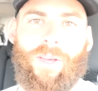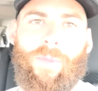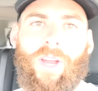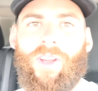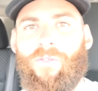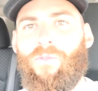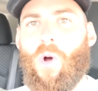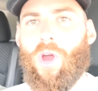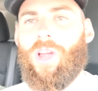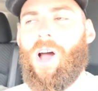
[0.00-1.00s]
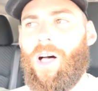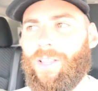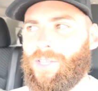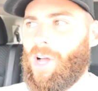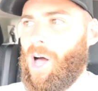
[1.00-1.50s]
I'm here in Fort
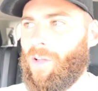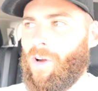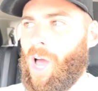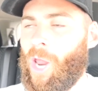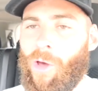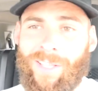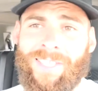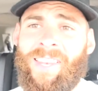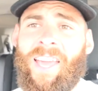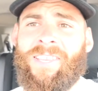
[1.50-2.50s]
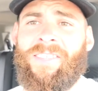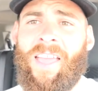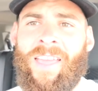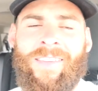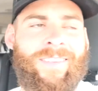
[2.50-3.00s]
Collins, Colorado. It's the next
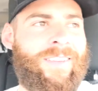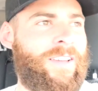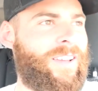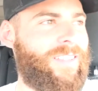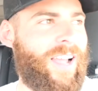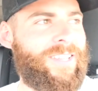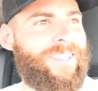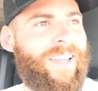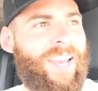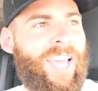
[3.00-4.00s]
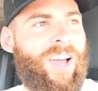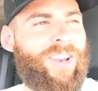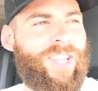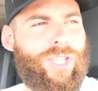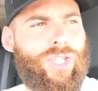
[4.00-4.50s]
day. Last night I got
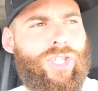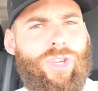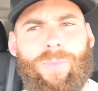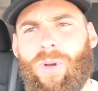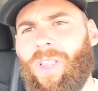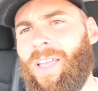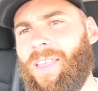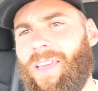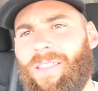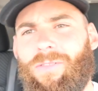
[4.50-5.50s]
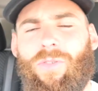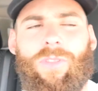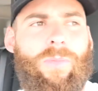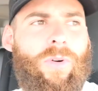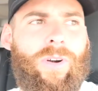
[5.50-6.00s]
in super late, like at 2
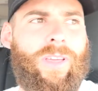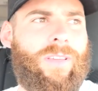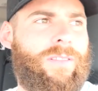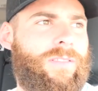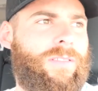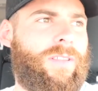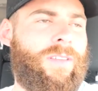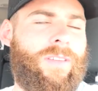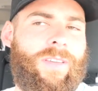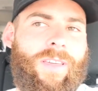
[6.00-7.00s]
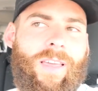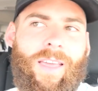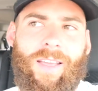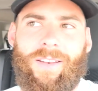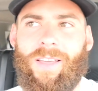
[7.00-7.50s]
a.m,
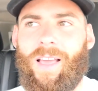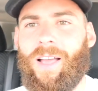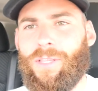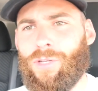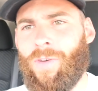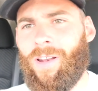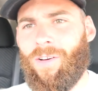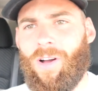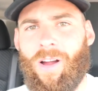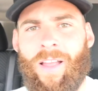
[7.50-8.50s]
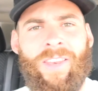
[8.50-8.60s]
and I got this rental car.